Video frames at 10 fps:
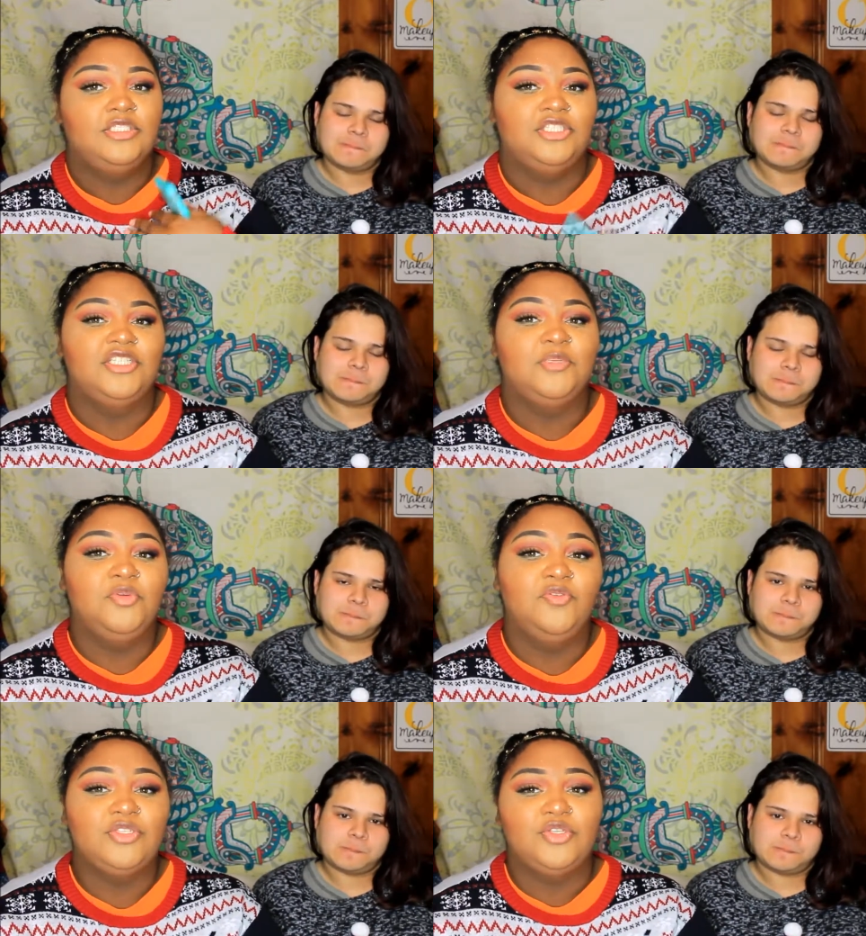Speaker 1: Just the
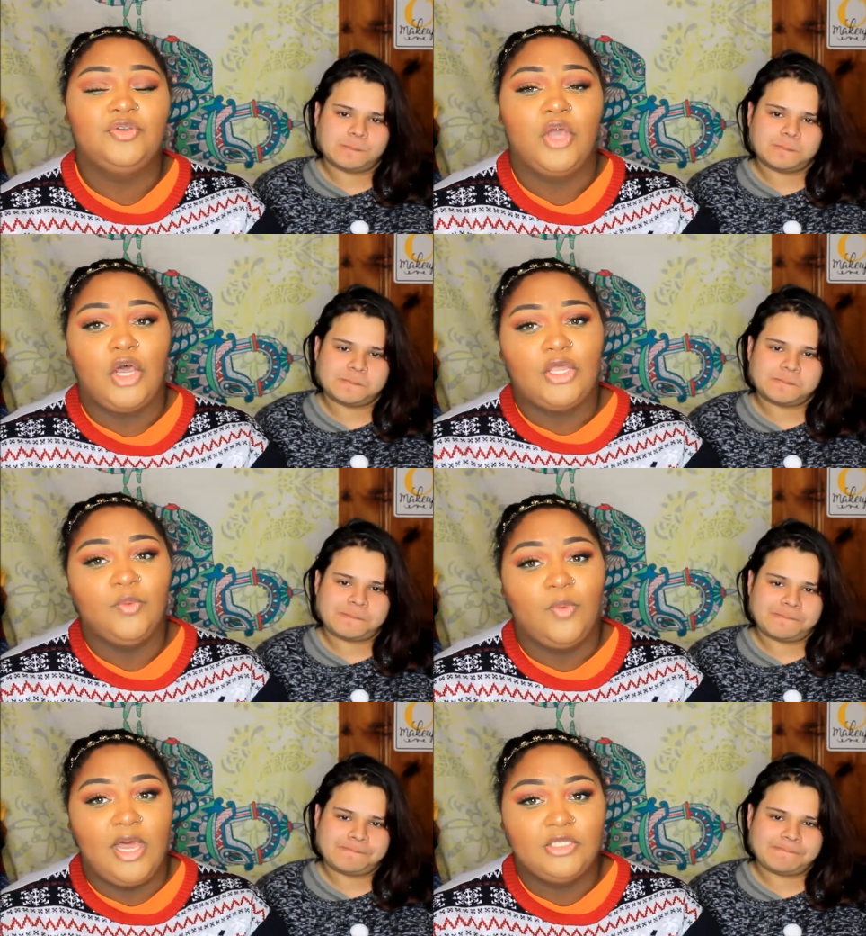movies so y'all
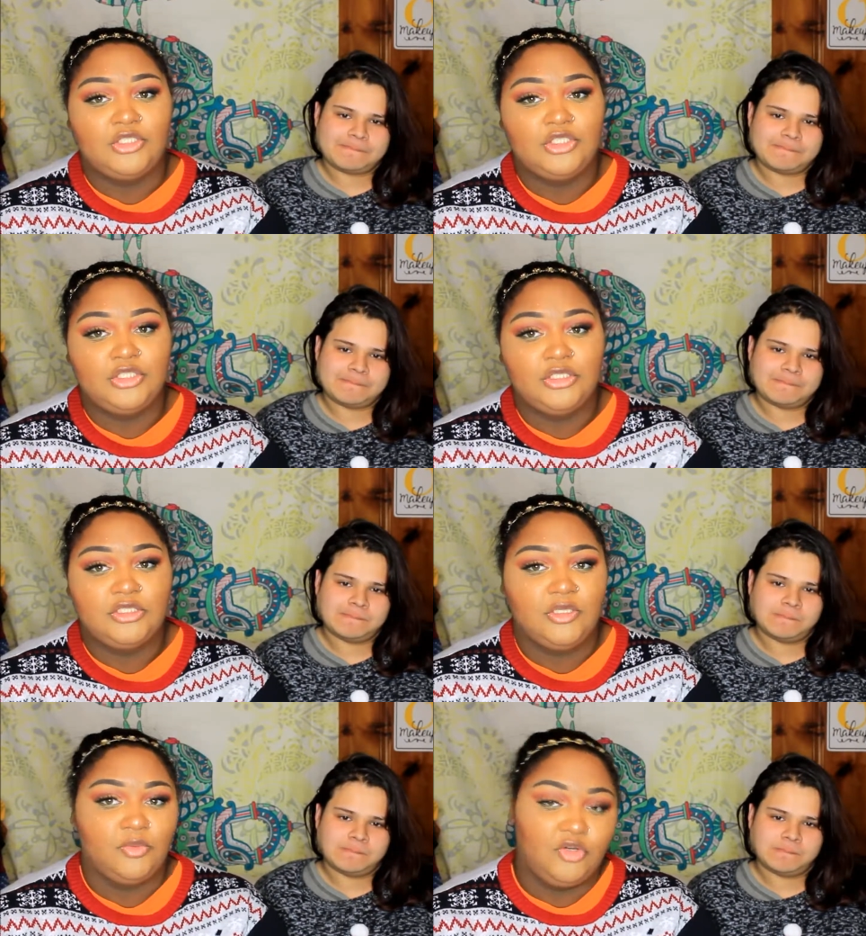can watch
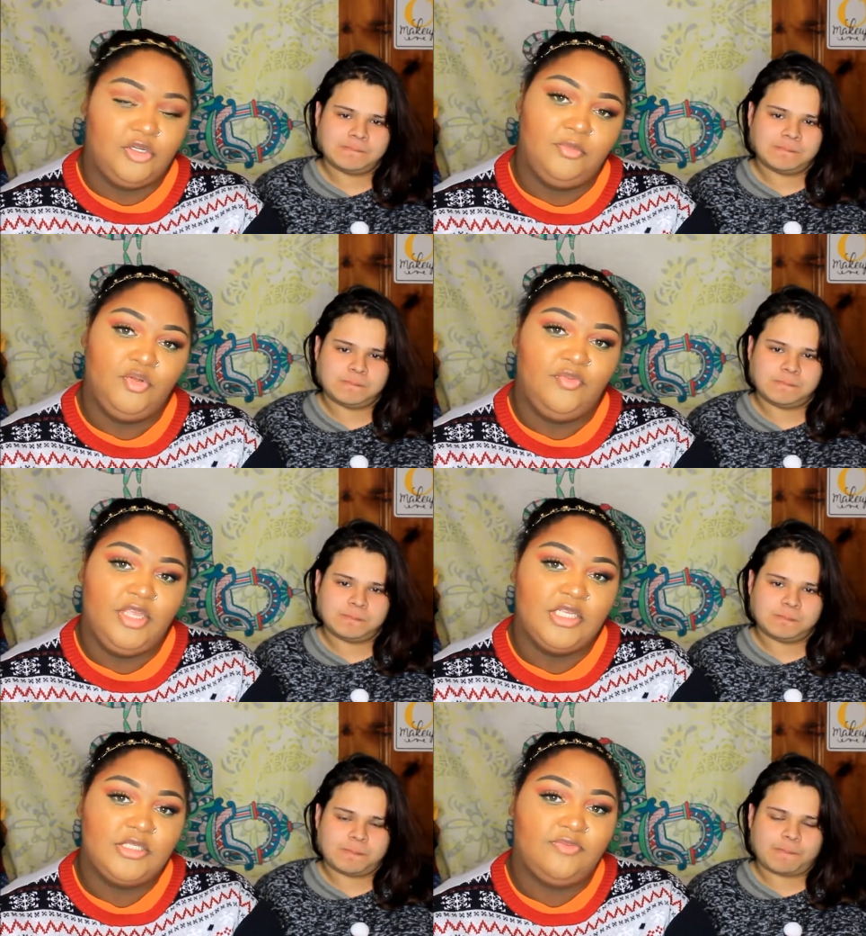some good
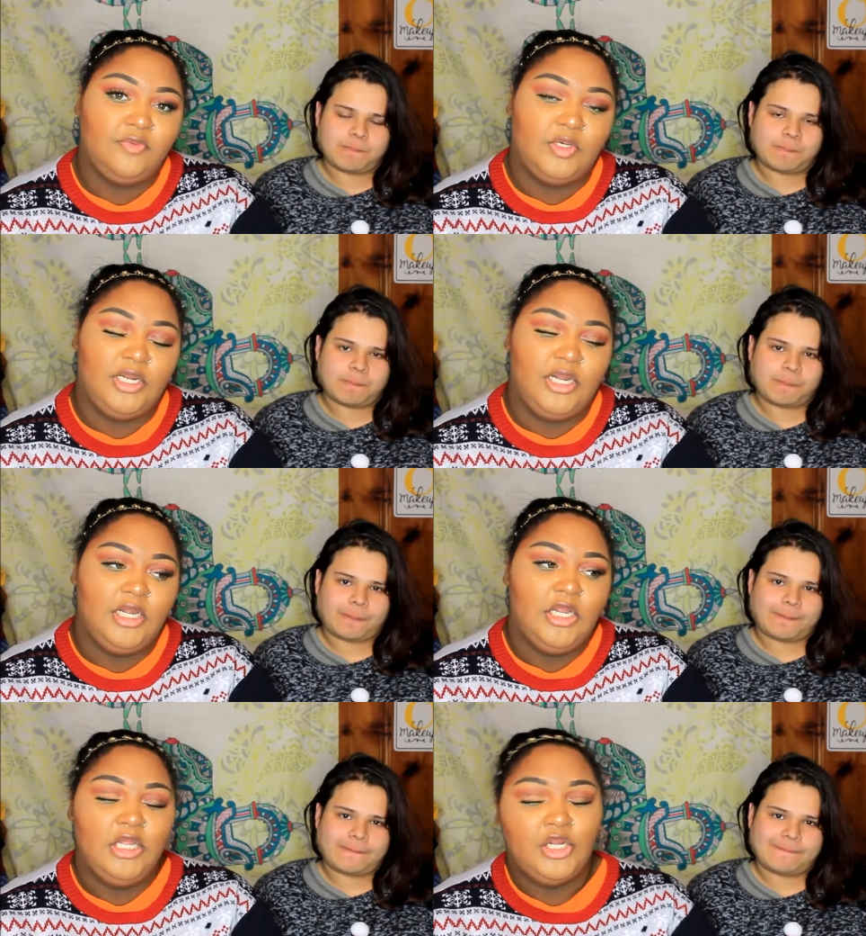movies
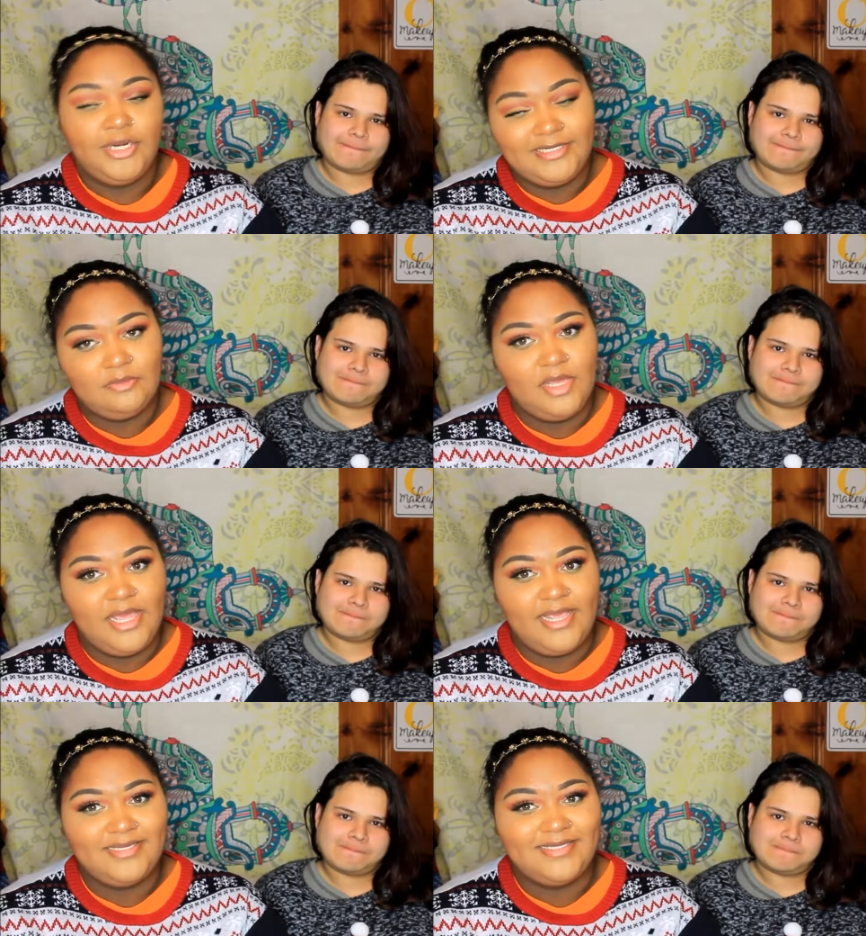for
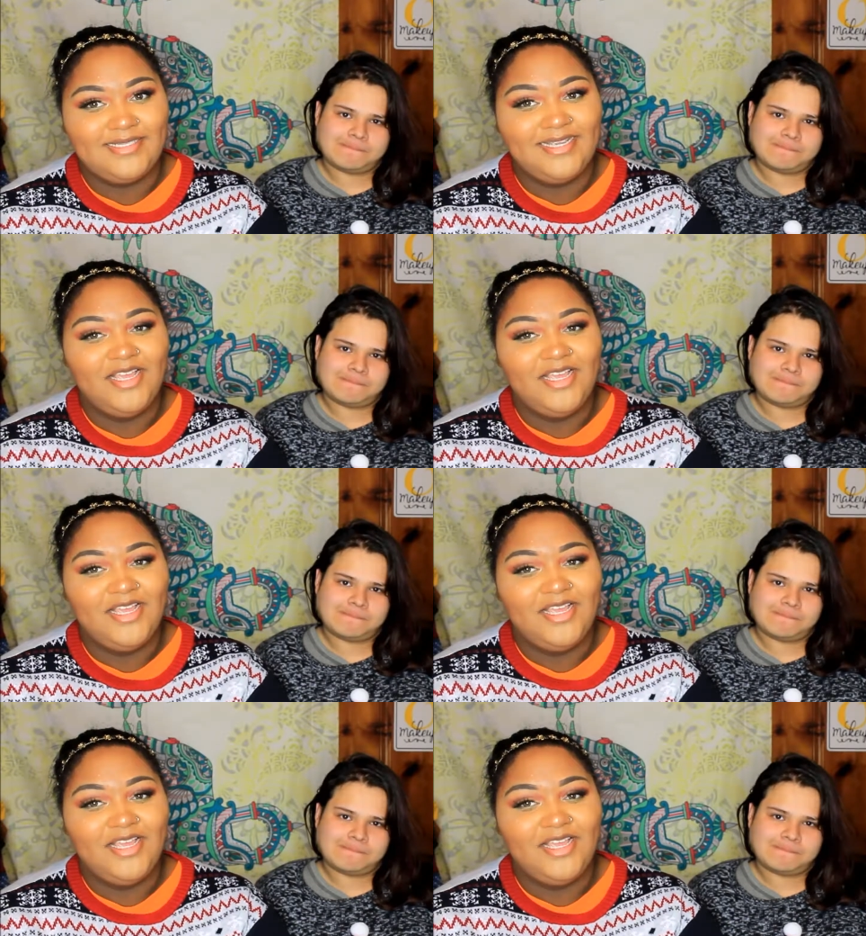Christmas,